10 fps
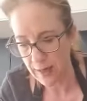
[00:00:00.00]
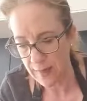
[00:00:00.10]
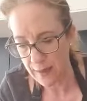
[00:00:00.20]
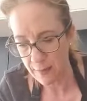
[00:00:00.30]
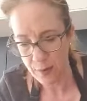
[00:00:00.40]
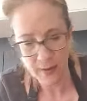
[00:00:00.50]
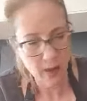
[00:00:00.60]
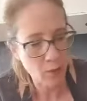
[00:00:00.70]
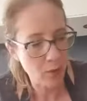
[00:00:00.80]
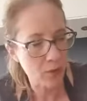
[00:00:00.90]
and then put
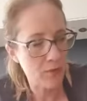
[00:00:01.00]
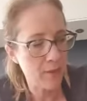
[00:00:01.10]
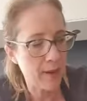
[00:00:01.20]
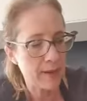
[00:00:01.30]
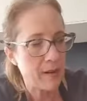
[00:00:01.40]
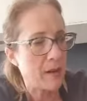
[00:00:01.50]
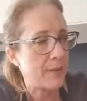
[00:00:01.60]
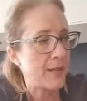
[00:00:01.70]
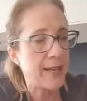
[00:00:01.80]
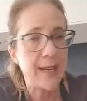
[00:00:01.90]
that water and
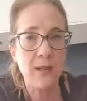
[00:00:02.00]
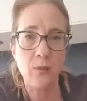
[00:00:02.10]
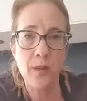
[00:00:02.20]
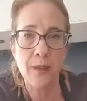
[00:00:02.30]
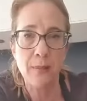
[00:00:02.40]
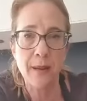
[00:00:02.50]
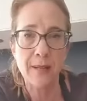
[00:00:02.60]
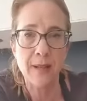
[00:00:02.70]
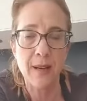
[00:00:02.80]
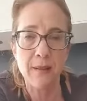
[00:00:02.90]
bicarbonate in with the butter,